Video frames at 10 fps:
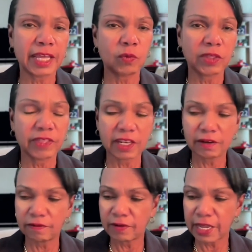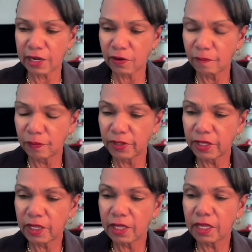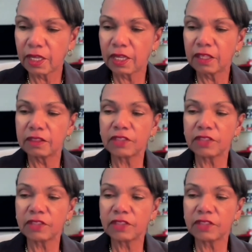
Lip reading: and within NATO. The